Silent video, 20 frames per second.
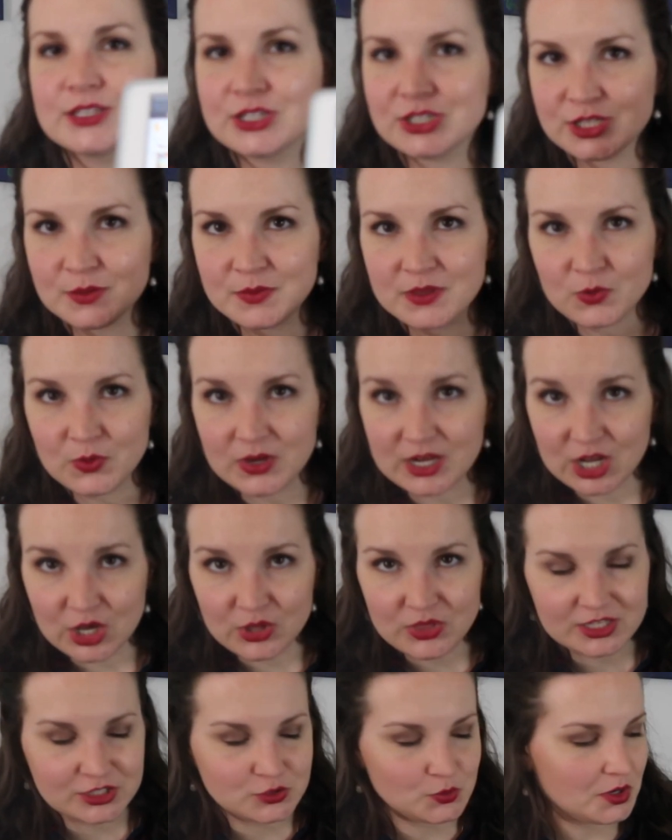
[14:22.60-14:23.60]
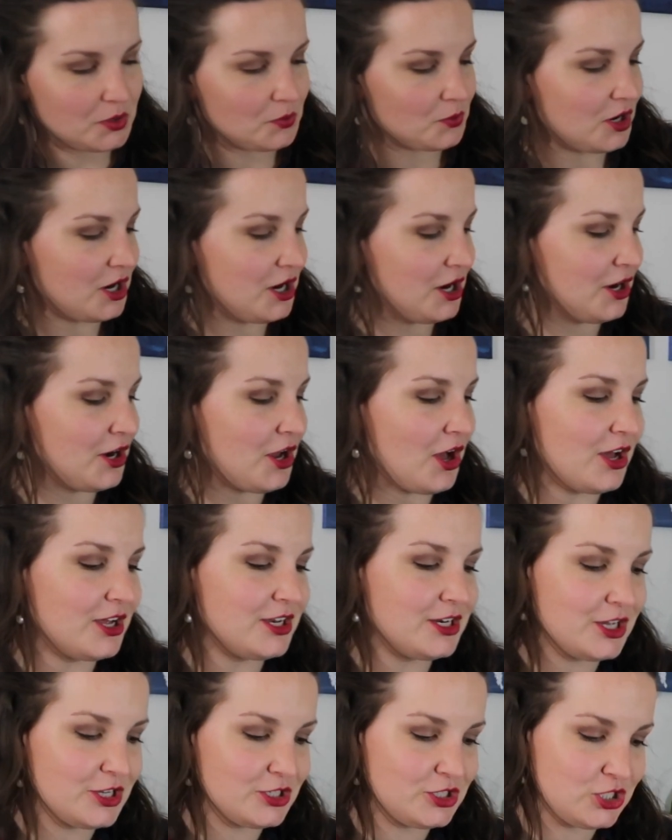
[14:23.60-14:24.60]
there something we know that's 1 word
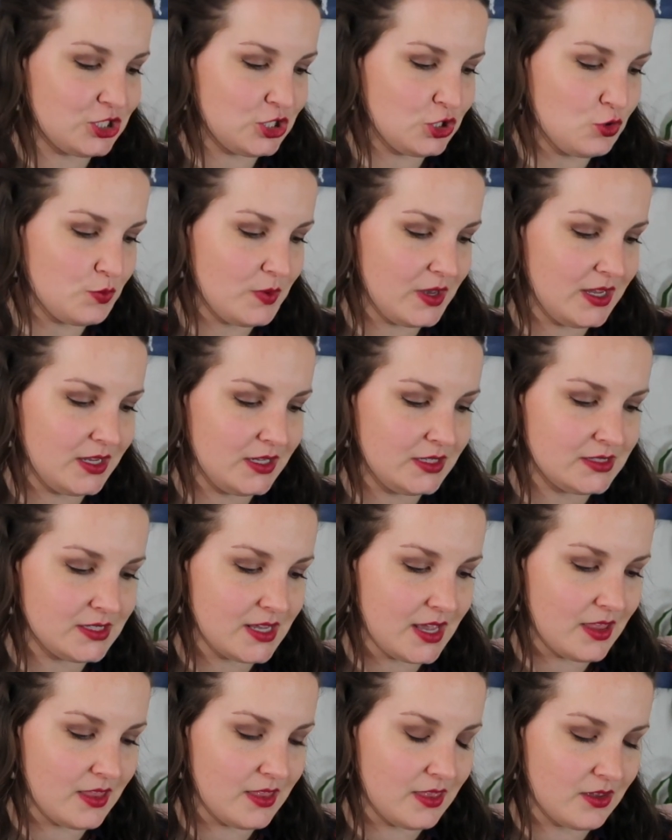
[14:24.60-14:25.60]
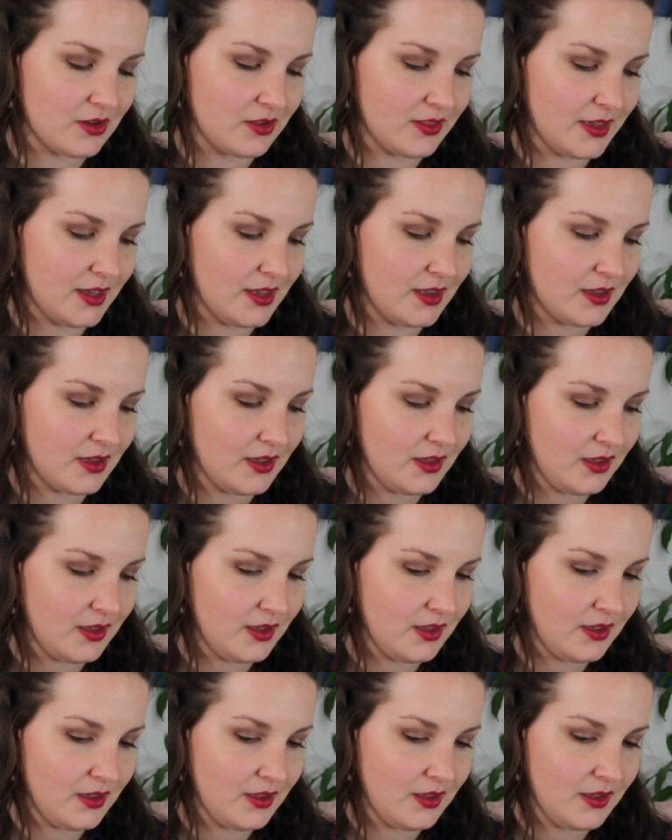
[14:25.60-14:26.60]
on 2 beats? And they're like,
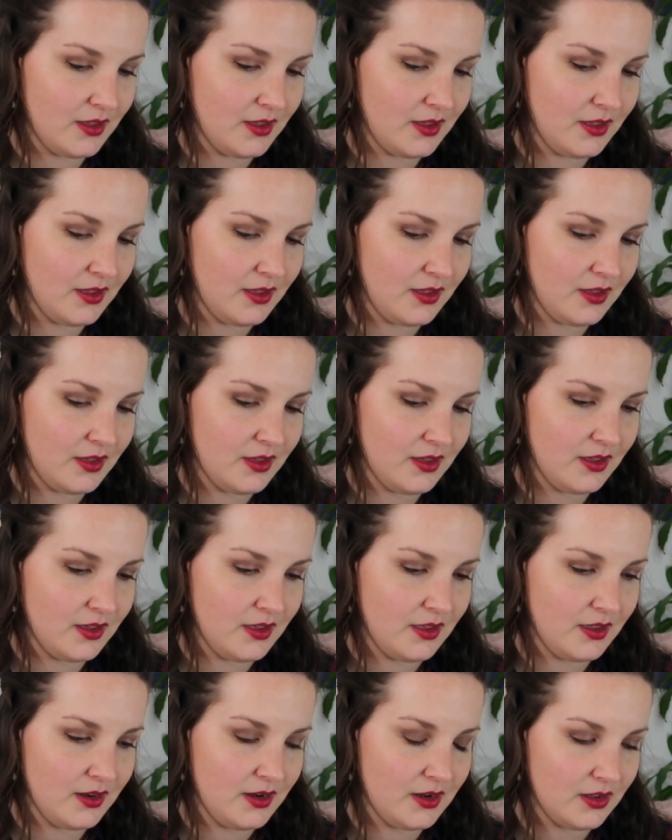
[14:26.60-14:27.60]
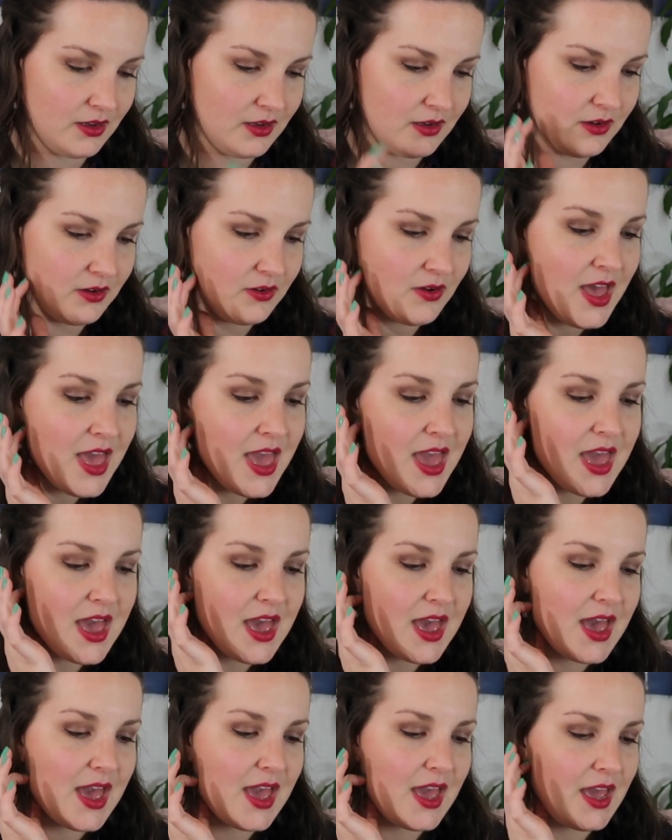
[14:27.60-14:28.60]
no.
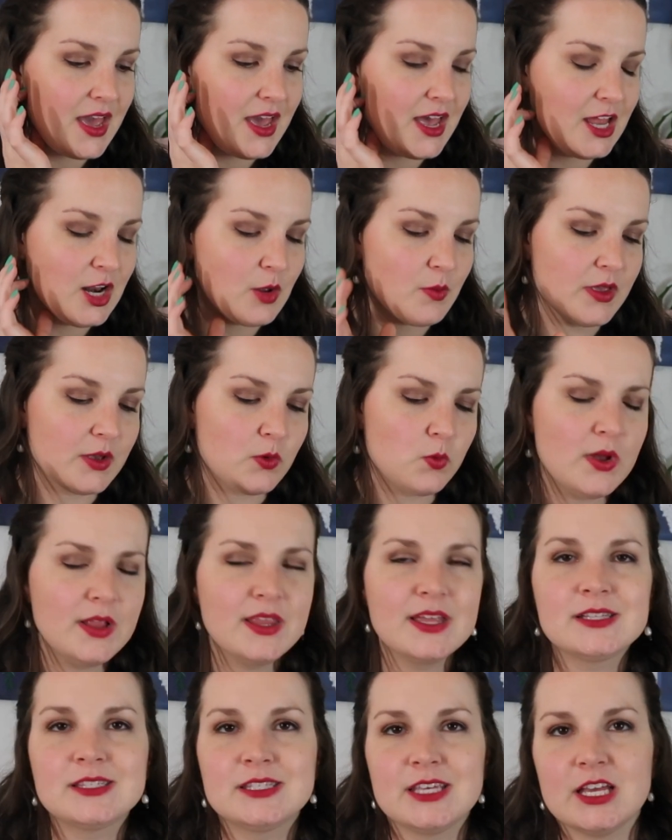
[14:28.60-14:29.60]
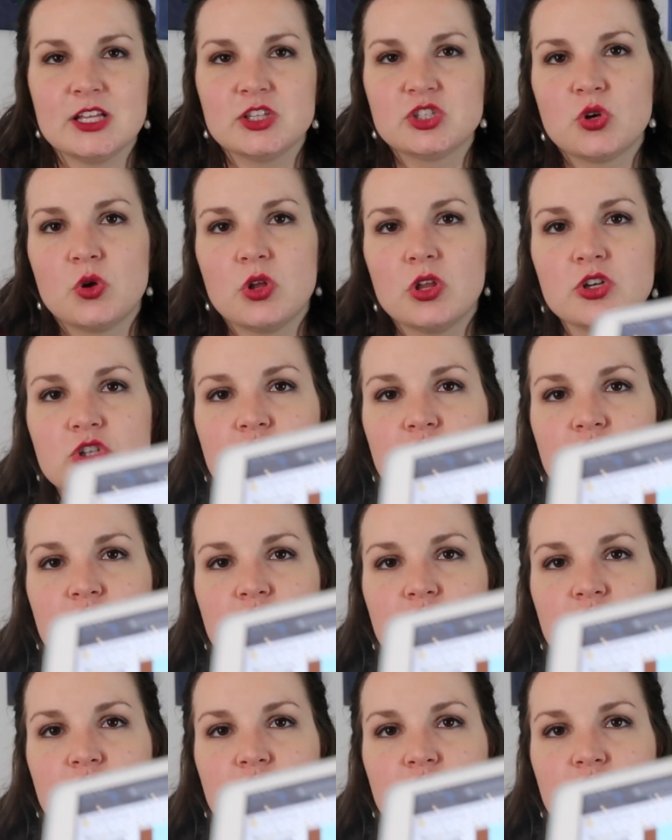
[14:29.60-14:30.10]
And I'm like, well, let's see. And so I'll